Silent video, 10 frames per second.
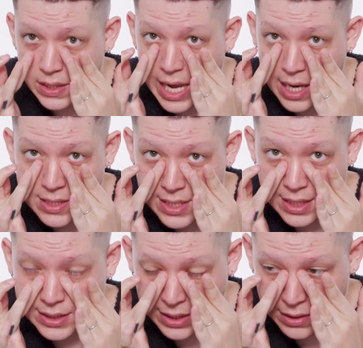Not
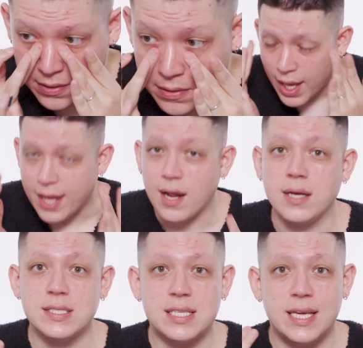scented. And
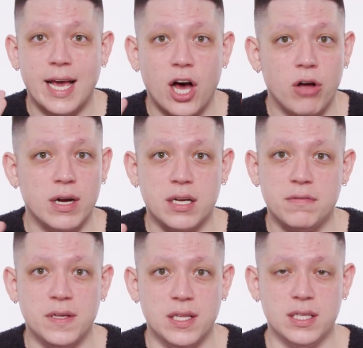honestly, I already
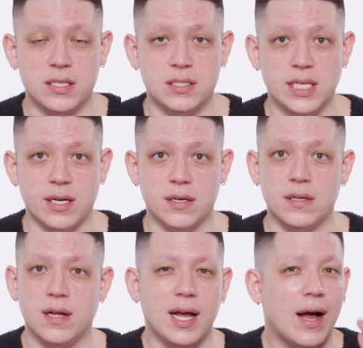feel a little
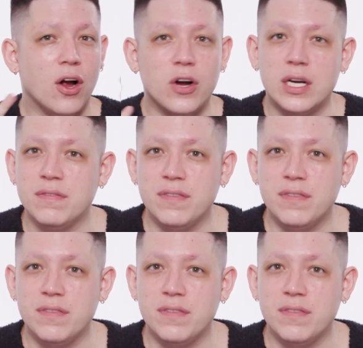tingle. I already